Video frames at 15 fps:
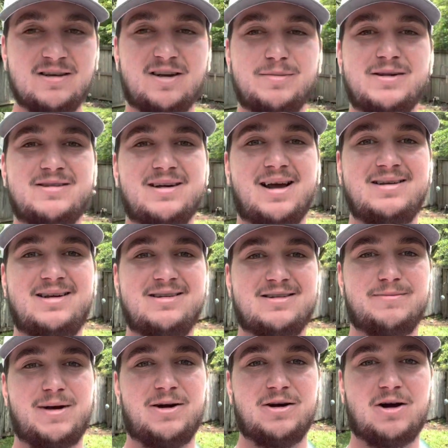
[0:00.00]
I've been seeing a
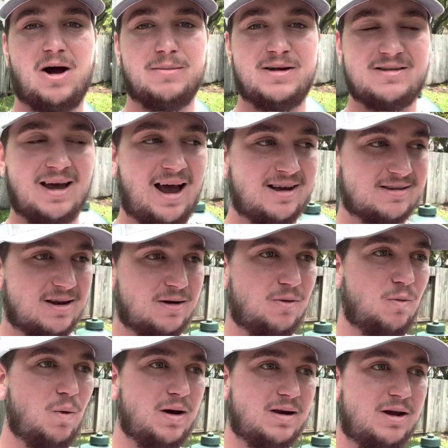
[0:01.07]
decent amount of comments
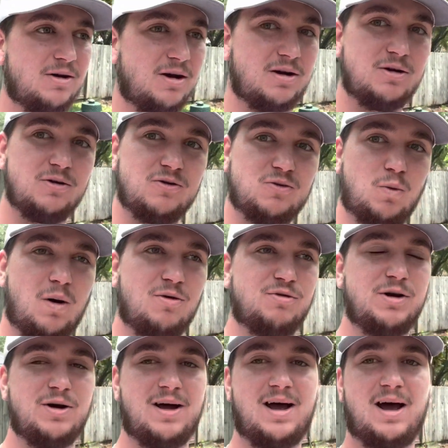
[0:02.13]
asking what gear I use, what
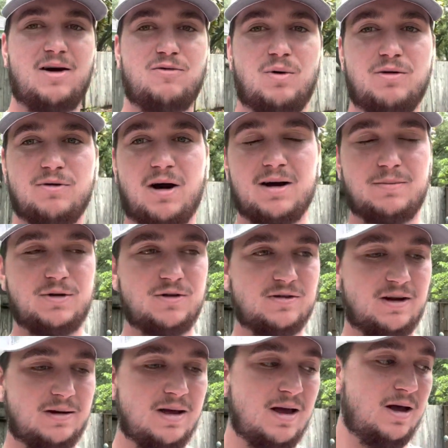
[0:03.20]
reel I have, what rod I'm
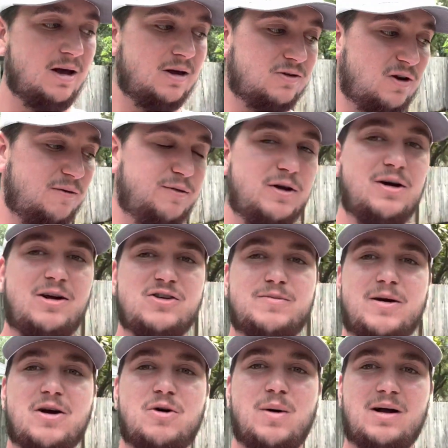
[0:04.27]
using. So I figured I'd just
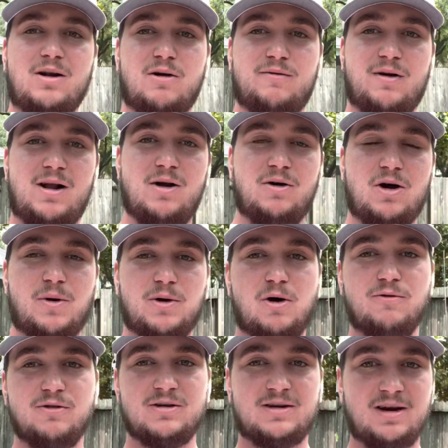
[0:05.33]
make a quick little video going
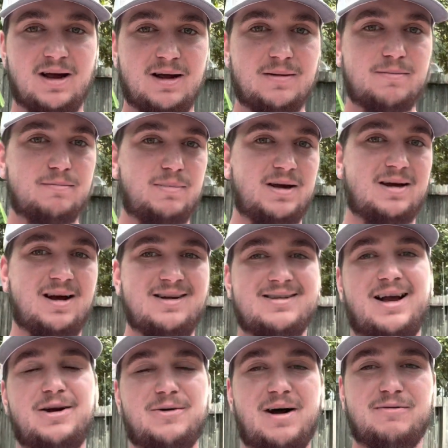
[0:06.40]
over it today because
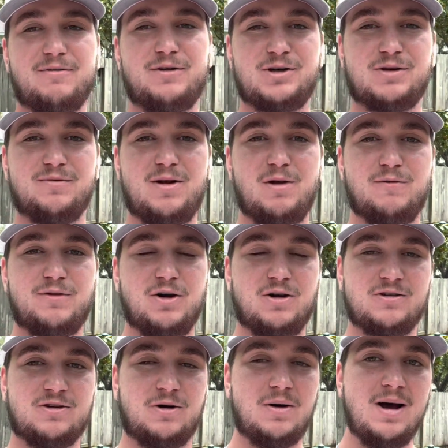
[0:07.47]
I don't have a fishing video for y'all.
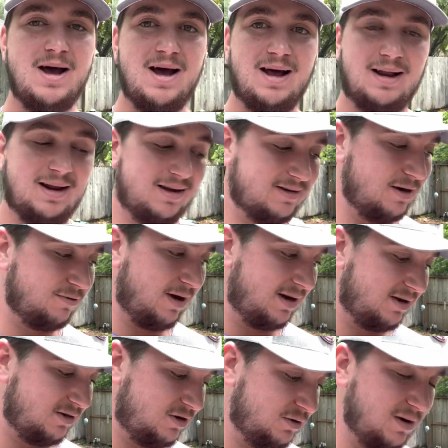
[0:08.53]
So let's get right
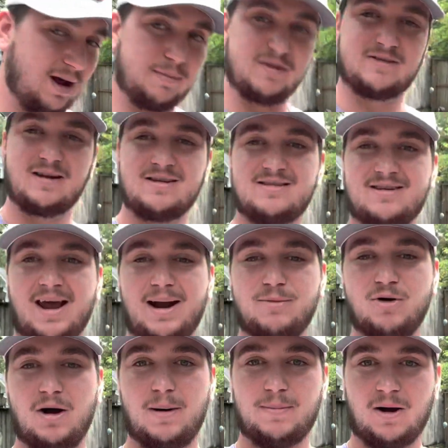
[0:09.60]
into it. I'm gonna set this
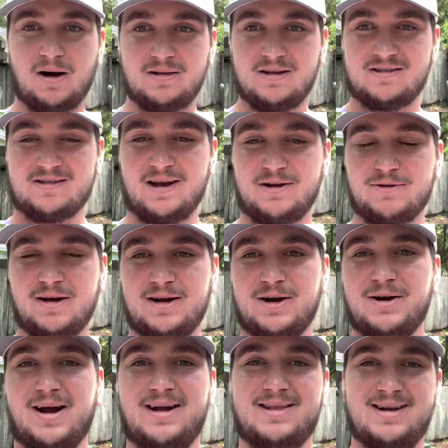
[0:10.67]
camera up on the stand right
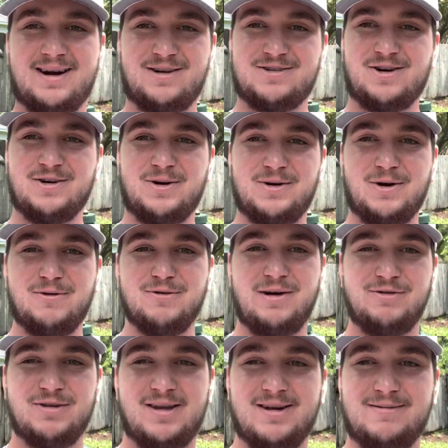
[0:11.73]
here, and then I'll start going over
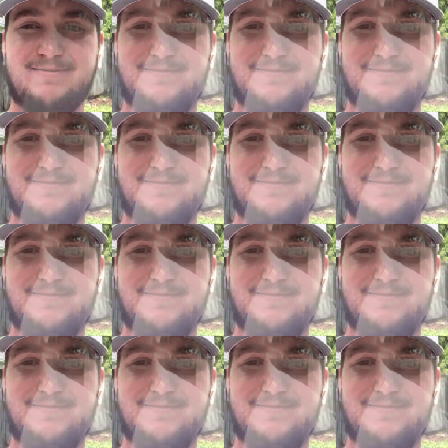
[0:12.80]
everything.